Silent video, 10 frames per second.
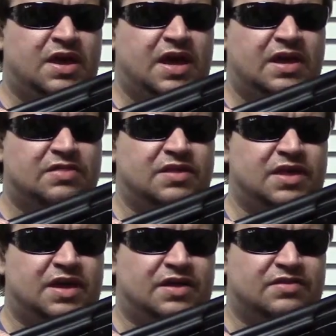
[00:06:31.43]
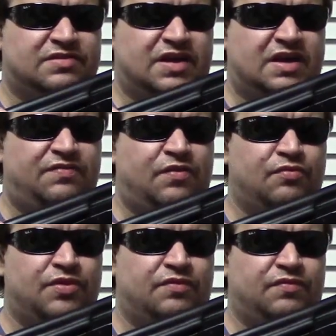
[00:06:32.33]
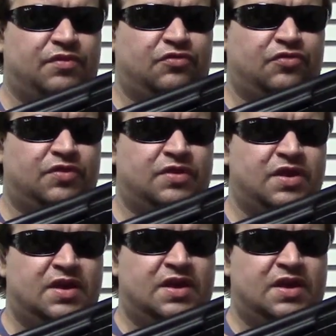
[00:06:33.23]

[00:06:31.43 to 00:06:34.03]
and the side folding version